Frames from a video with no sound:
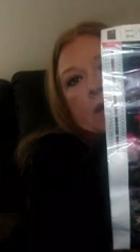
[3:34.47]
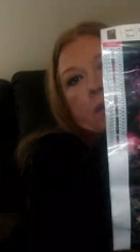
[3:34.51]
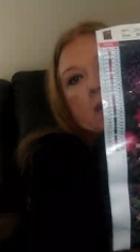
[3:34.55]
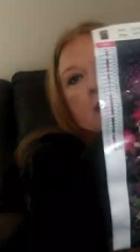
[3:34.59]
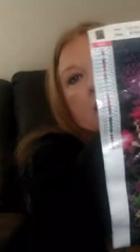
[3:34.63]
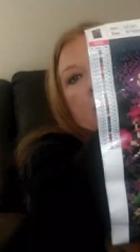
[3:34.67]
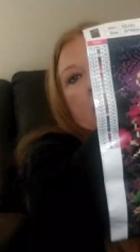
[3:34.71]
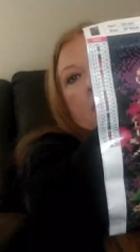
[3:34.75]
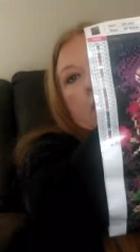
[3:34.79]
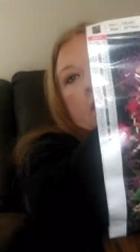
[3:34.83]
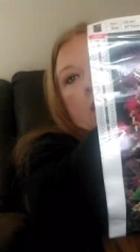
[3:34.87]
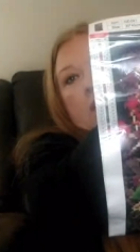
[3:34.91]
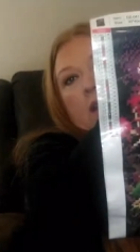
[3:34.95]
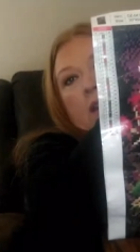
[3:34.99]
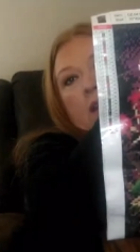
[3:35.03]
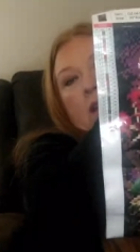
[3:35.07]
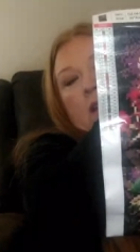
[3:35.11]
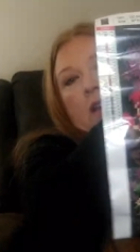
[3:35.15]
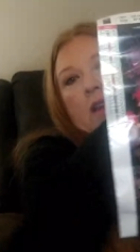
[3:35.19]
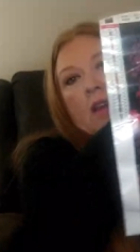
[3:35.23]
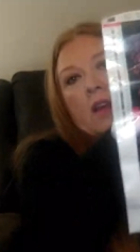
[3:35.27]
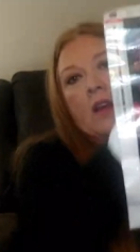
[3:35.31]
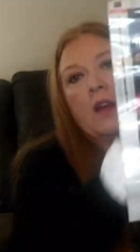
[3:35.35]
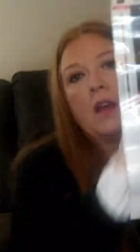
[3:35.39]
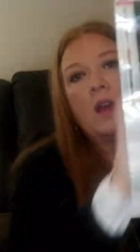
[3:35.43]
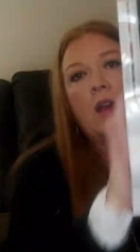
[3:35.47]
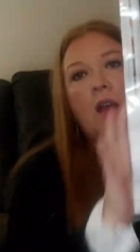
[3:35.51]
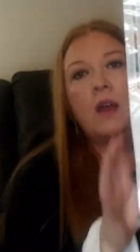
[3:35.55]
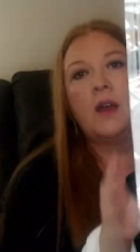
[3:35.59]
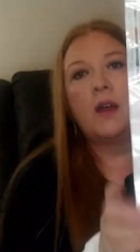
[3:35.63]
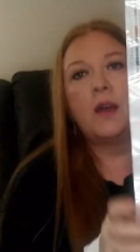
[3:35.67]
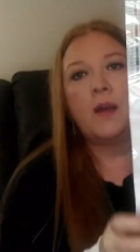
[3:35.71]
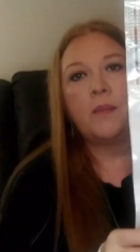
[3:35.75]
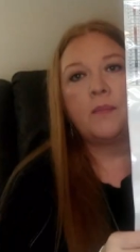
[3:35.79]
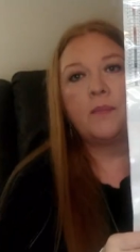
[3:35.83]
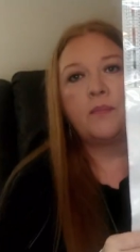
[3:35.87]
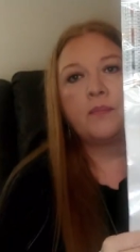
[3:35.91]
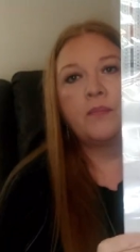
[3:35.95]
There we go.
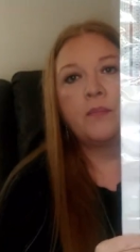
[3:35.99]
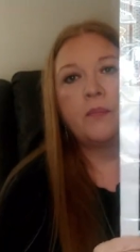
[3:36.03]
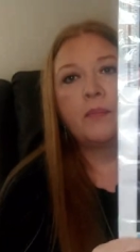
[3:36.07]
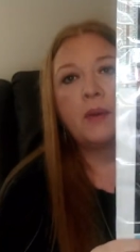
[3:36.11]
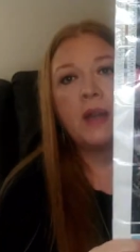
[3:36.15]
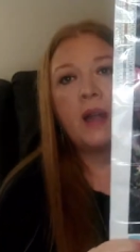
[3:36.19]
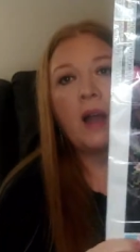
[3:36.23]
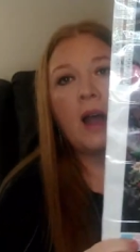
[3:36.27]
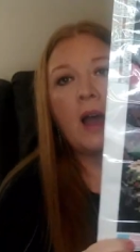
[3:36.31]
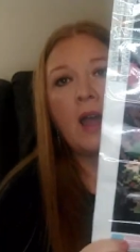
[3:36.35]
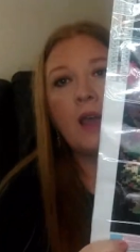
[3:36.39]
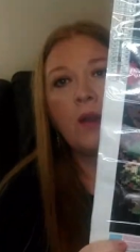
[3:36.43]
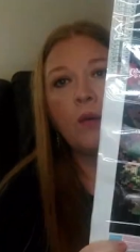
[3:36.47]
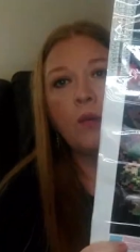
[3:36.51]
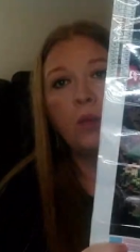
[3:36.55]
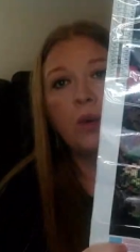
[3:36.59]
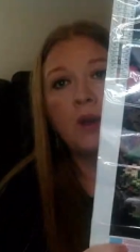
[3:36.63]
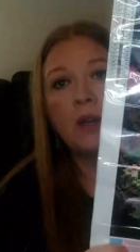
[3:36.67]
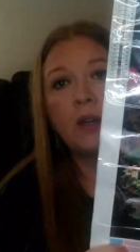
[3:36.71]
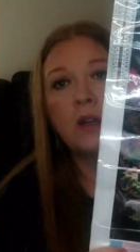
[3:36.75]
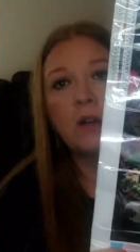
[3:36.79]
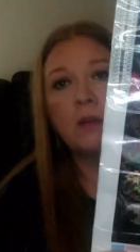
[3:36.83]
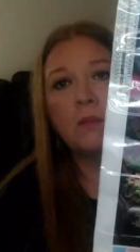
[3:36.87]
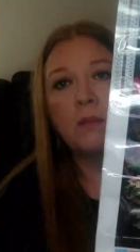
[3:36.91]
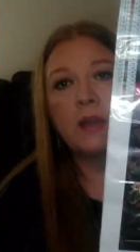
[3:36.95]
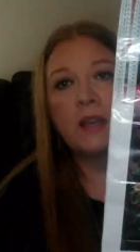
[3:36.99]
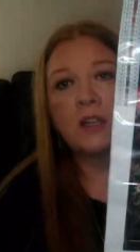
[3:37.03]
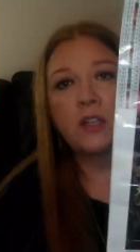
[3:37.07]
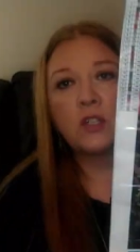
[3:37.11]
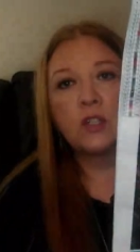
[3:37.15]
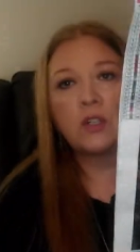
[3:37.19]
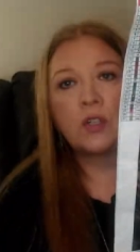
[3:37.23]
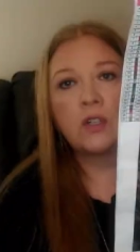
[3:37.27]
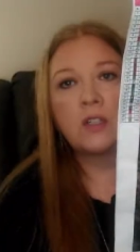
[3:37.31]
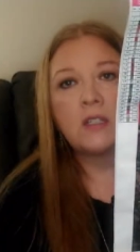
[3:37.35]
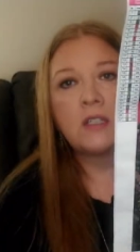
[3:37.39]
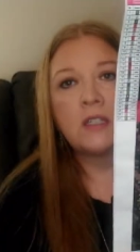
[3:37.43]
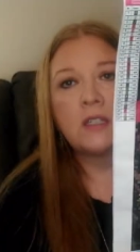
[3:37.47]
Um, but I will make
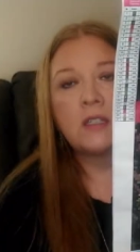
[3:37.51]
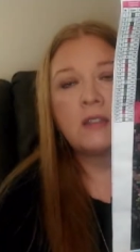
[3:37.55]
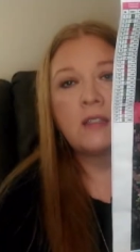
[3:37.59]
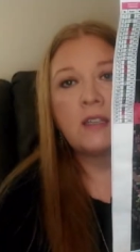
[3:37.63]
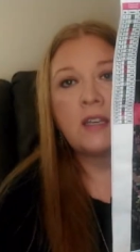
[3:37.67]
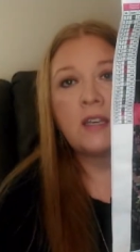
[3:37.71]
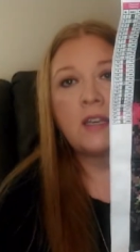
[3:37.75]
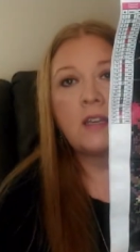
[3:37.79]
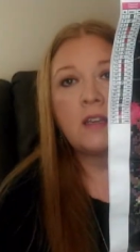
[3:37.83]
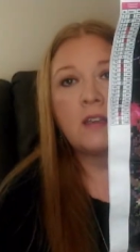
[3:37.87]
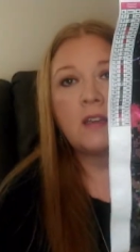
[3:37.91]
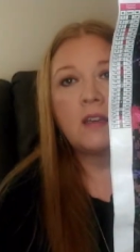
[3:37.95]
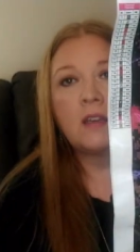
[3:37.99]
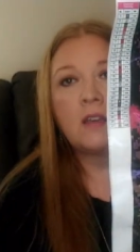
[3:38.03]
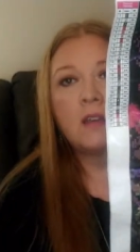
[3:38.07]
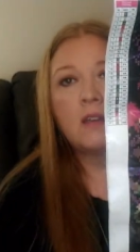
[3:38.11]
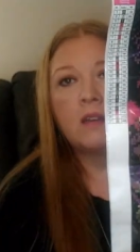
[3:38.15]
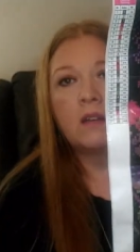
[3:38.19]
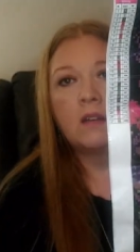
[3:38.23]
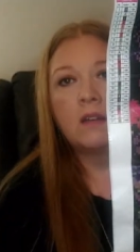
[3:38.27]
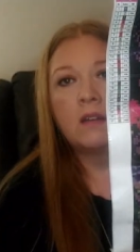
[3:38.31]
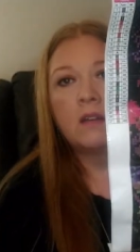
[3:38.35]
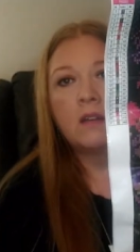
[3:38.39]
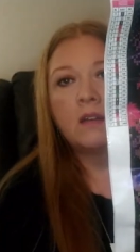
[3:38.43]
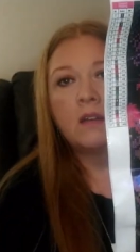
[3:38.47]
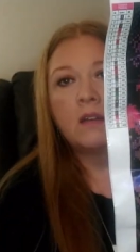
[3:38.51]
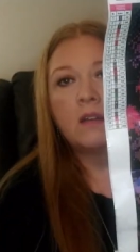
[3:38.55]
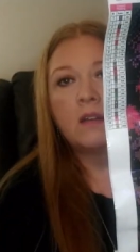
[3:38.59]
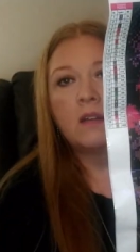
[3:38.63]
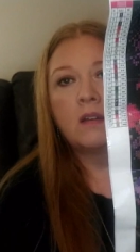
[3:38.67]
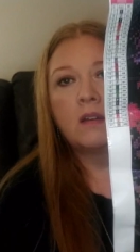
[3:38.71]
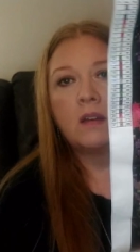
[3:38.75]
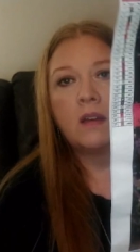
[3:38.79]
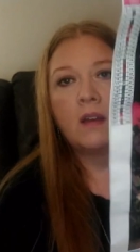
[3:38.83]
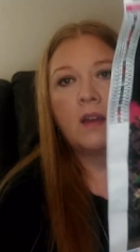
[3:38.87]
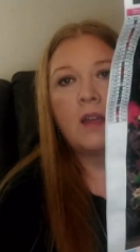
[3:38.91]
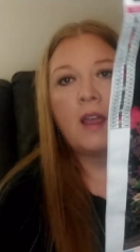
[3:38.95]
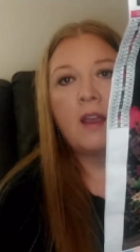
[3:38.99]
sure to link
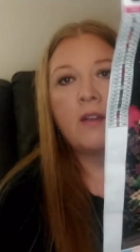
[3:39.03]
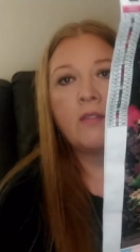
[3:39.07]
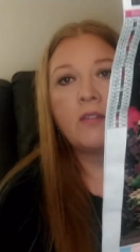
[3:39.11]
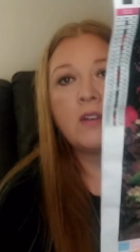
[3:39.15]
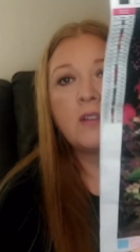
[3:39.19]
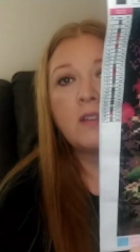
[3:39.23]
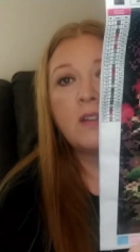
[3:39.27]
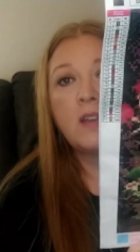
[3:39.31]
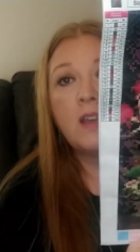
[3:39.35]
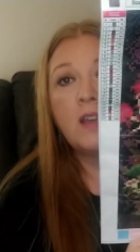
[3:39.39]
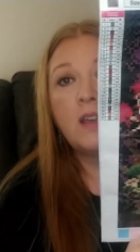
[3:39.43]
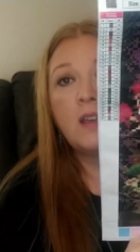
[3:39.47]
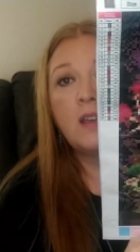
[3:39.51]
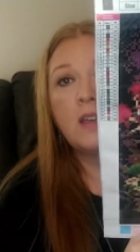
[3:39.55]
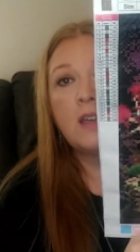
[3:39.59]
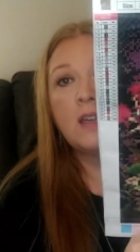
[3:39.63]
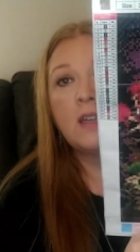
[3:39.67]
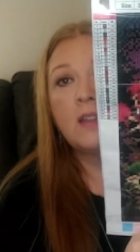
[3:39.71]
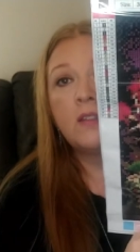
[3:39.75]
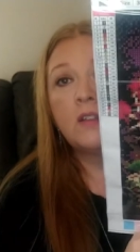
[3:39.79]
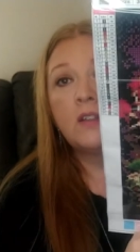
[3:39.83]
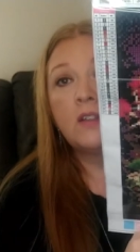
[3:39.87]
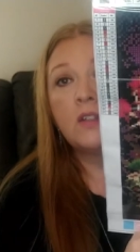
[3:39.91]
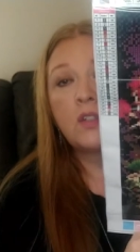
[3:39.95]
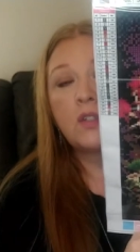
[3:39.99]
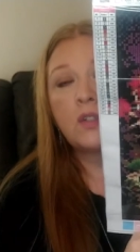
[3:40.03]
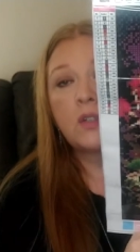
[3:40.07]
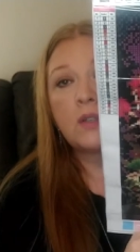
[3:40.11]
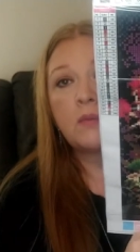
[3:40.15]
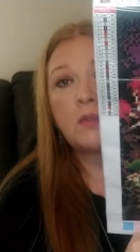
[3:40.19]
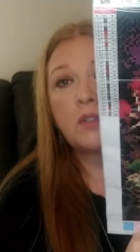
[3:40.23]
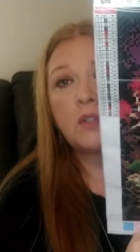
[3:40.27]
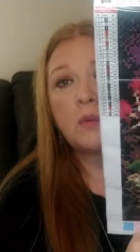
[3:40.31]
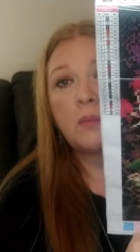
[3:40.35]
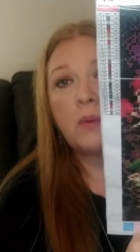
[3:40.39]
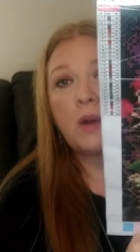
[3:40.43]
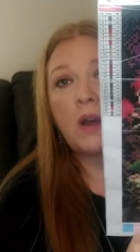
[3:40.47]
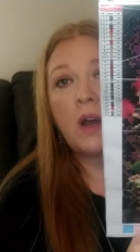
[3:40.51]
everything in the
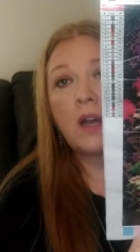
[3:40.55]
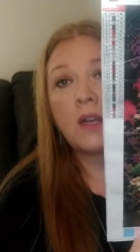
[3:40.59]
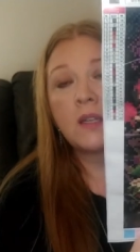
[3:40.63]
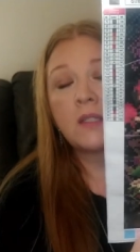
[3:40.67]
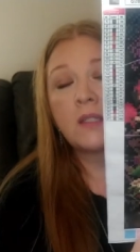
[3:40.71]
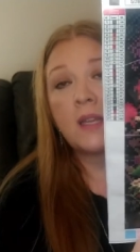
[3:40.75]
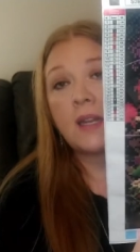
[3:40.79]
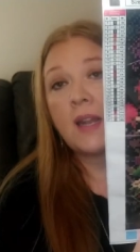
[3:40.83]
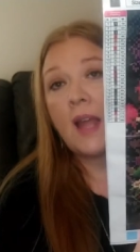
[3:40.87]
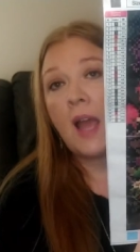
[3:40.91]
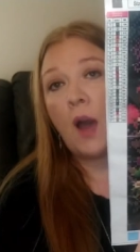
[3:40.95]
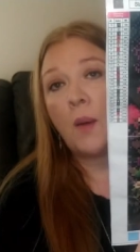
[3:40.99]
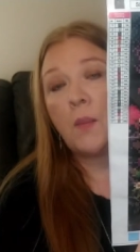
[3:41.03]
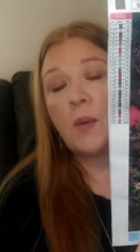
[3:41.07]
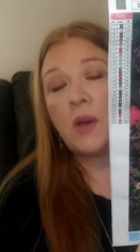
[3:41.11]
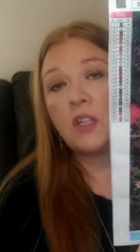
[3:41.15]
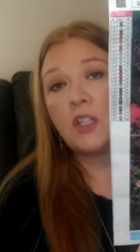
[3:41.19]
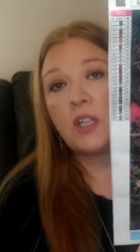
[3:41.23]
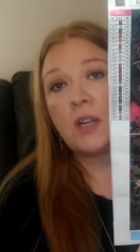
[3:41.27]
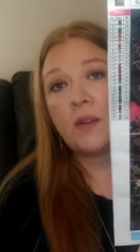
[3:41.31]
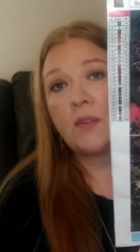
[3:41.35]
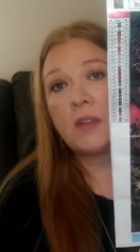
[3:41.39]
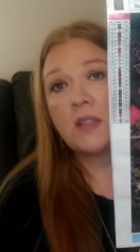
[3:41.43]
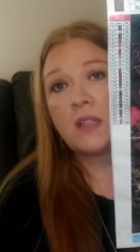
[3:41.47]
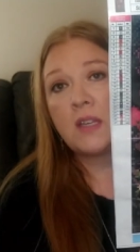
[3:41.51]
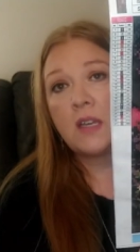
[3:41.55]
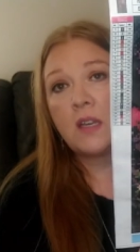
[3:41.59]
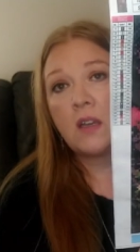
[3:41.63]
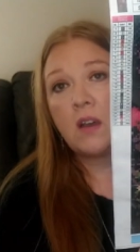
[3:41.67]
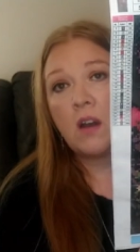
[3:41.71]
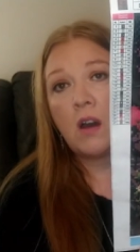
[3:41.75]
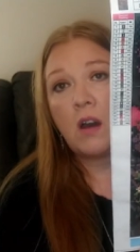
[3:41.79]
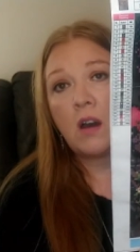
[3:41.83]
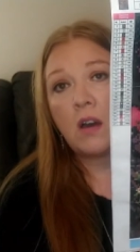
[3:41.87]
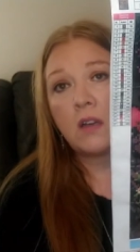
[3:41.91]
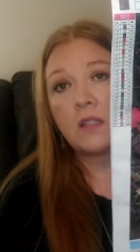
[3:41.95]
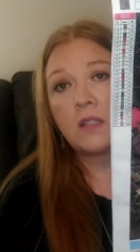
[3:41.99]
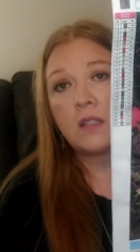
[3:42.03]
description box and how much everything
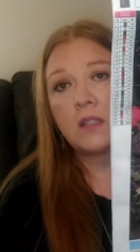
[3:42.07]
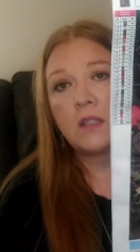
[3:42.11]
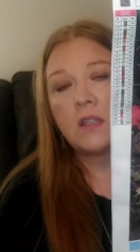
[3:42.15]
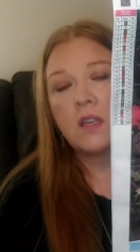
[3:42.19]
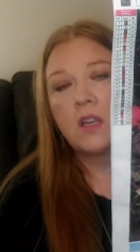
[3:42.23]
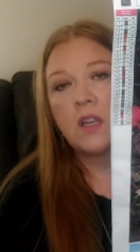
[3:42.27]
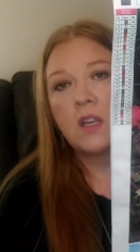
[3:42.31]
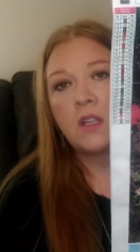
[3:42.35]
costs.